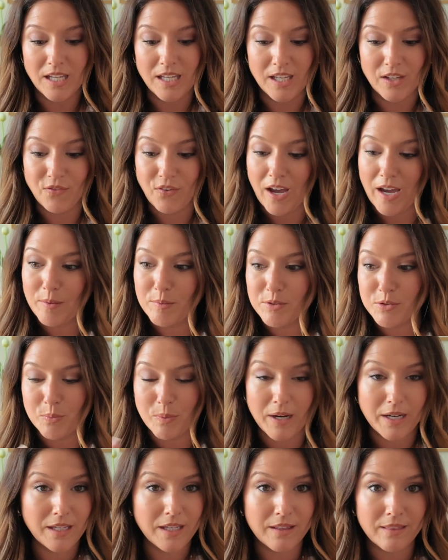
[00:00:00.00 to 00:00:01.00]
If I was
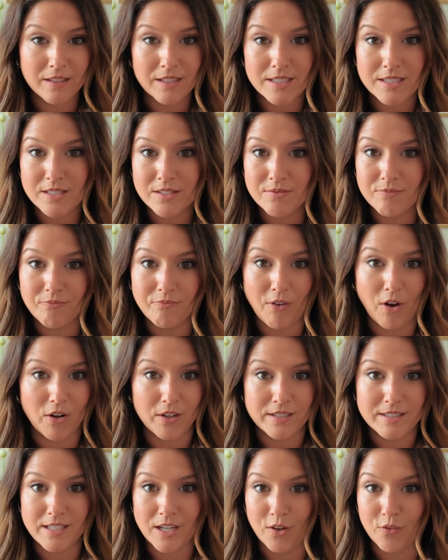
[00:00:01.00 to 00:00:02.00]
ranking this
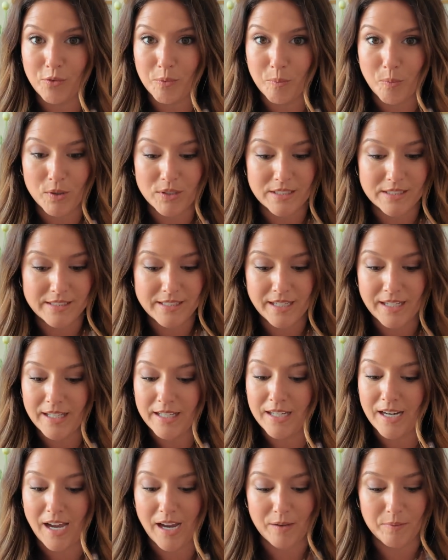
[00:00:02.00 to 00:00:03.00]
on a scale from 1 to
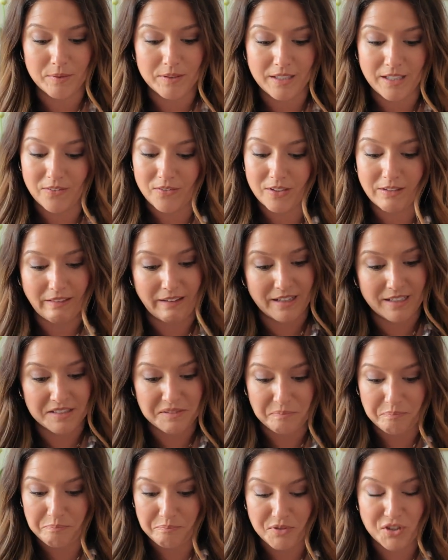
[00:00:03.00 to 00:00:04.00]
10, I would give it like
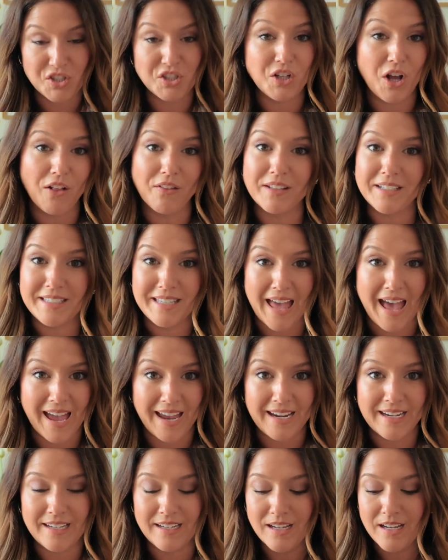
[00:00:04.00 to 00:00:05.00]
a solid
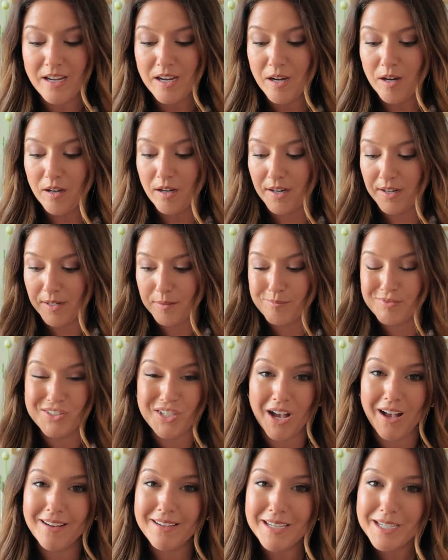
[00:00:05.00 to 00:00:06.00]
9.
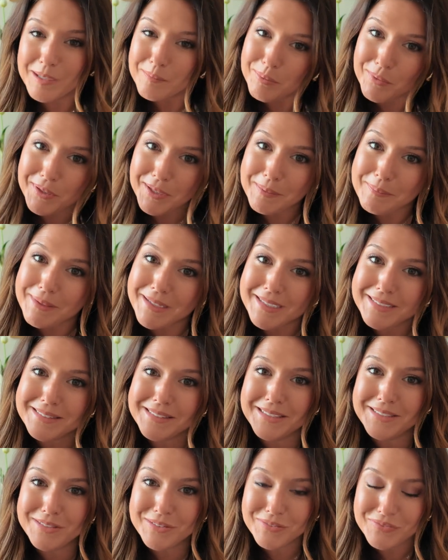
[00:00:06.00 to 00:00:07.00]
Docking a point because
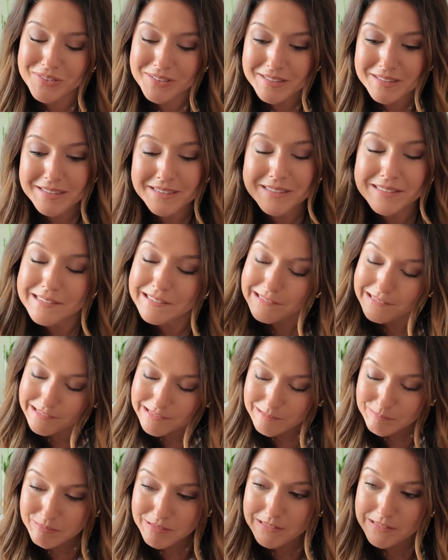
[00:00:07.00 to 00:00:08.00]
I do feel like it's a
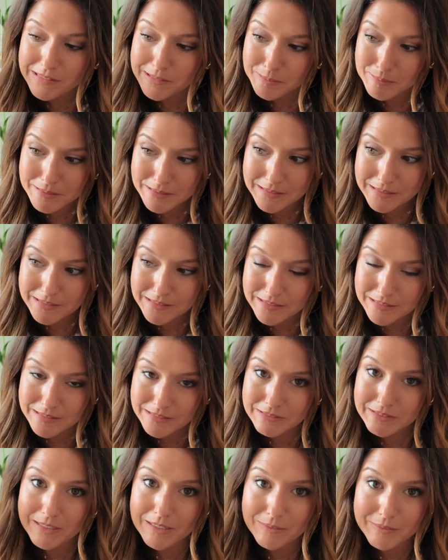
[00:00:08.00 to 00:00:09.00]
little bit expensive
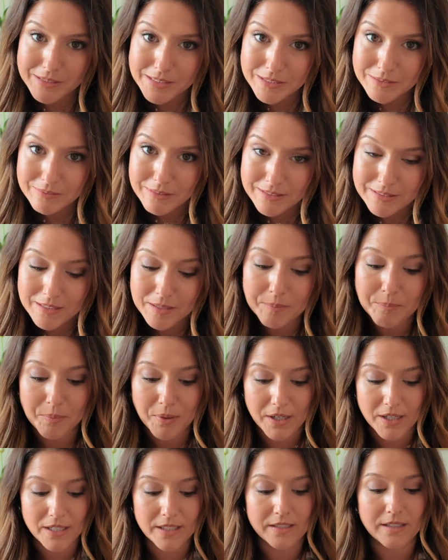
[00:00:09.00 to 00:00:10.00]
and I wish it wasn't.
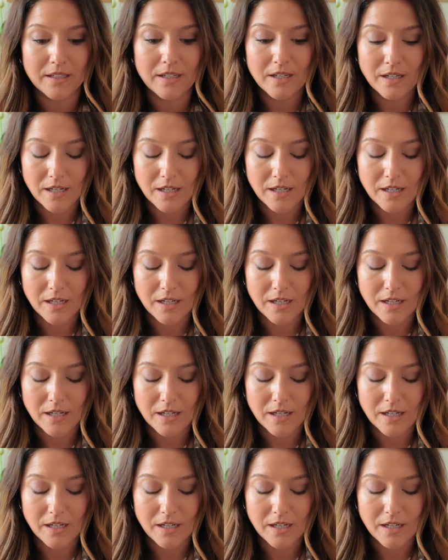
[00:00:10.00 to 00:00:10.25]
But